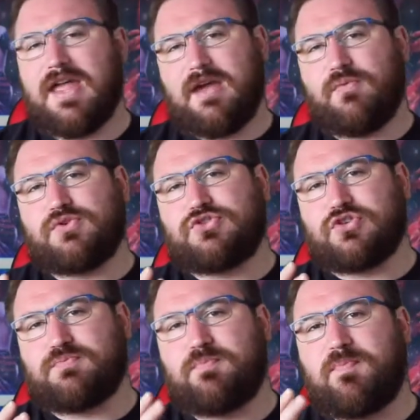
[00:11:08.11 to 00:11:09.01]
It was
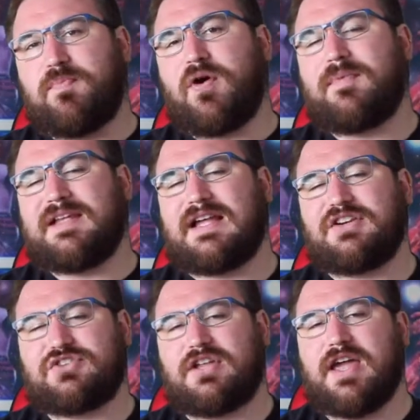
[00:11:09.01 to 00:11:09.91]
just Bobby
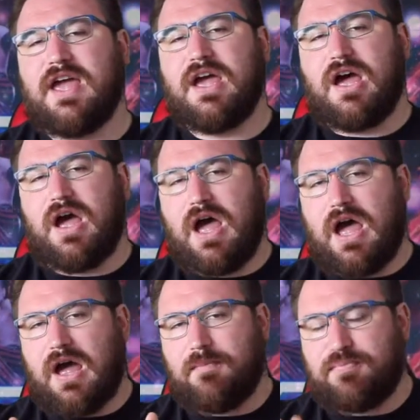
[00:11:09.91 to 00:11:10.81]
Lashley
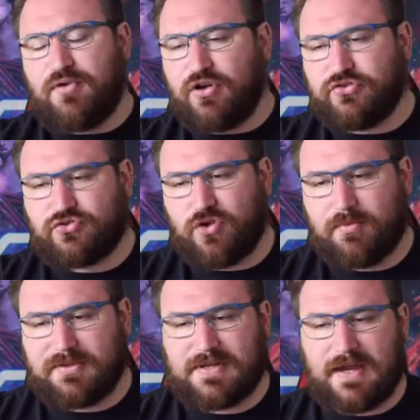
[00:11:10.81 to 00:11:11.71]
and Braun
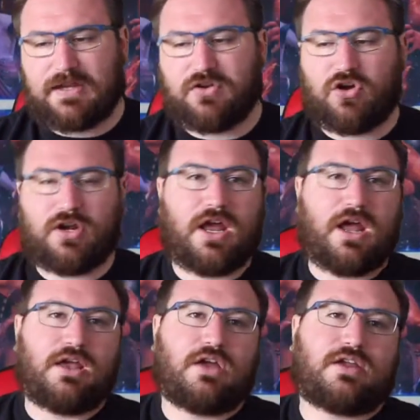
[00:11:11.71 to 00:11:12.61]
Strowman taking on
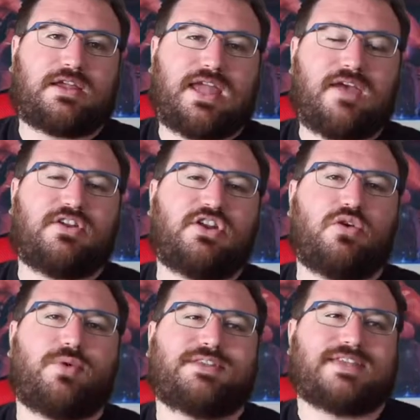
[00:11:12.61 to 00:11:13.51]
Kevin
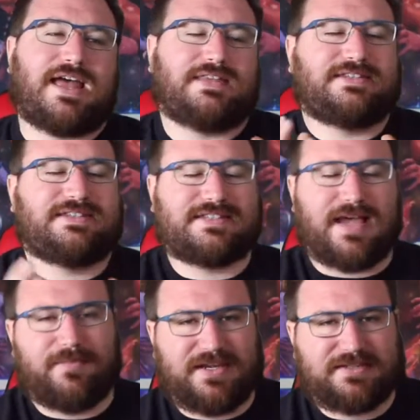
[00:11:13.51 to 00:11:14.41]
Owens and
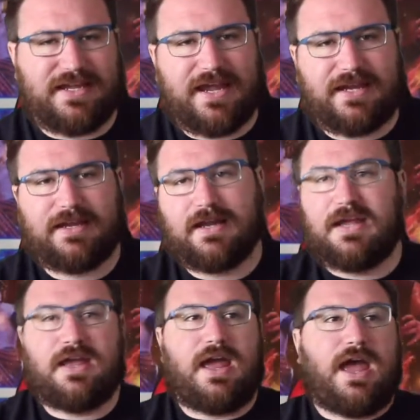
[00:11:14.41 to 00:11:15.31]
Sami Zayn.
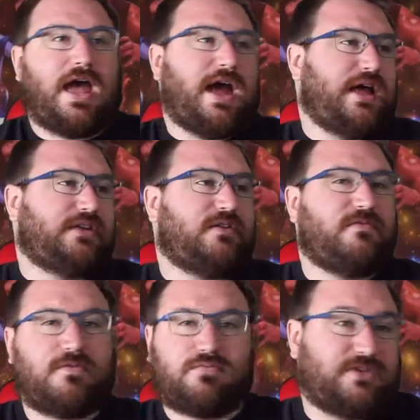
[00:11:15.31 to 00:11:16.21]
And
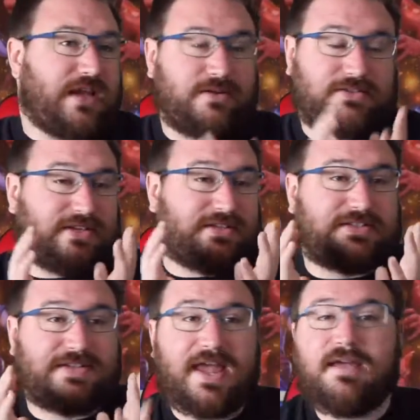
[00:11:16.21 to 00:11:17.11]
it's the
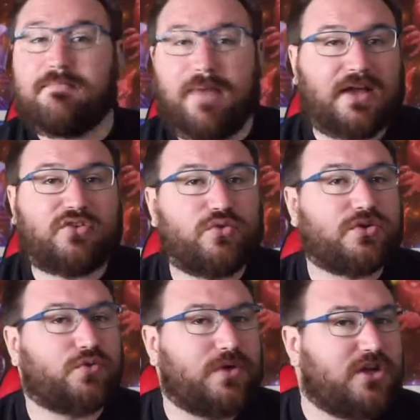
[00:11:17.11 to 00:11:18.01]
same match
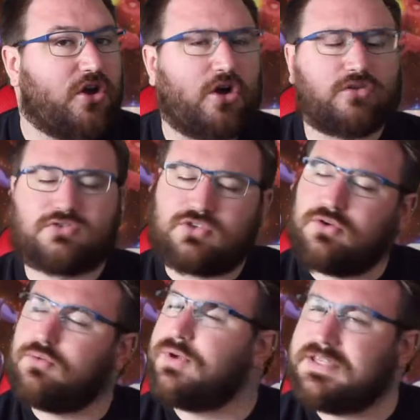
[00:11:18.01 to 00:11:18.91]
which we got
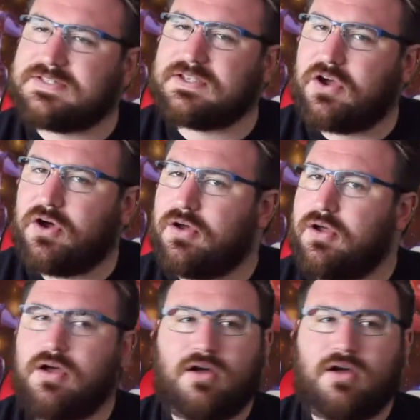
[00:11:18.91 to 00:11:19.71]
2 weeks ago.